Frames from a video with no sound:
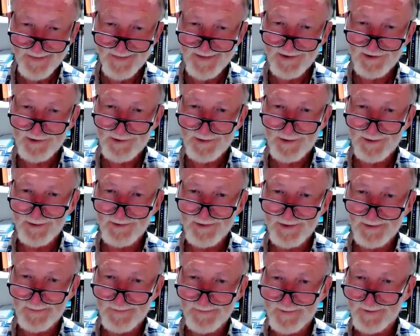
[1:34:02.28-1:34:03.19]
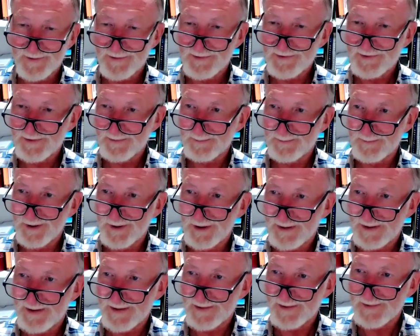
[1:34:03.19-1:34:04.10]
these cruciferous
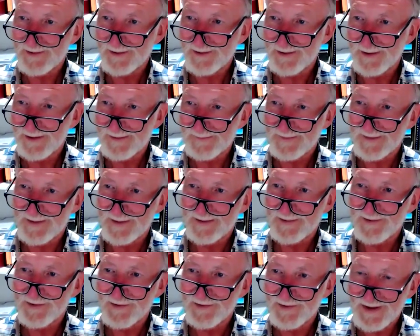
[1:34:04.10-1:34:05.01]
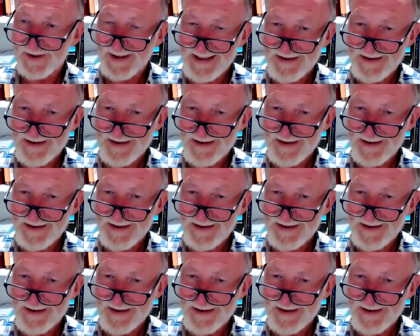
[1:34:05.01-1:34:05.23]
broccolis and cauliflower and just